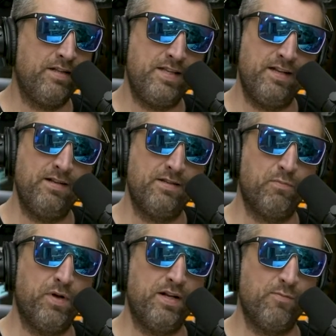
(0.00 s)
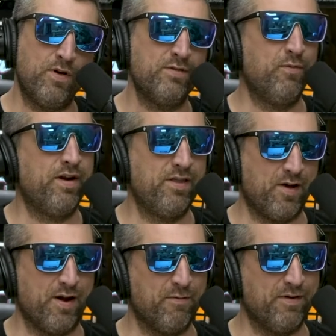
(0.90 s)
It didn't, but it wasn't what I
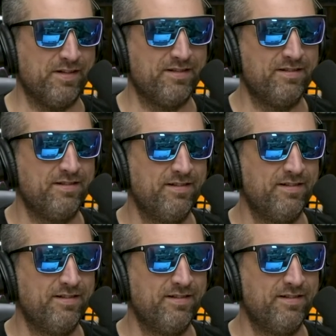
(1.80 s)
thought it was.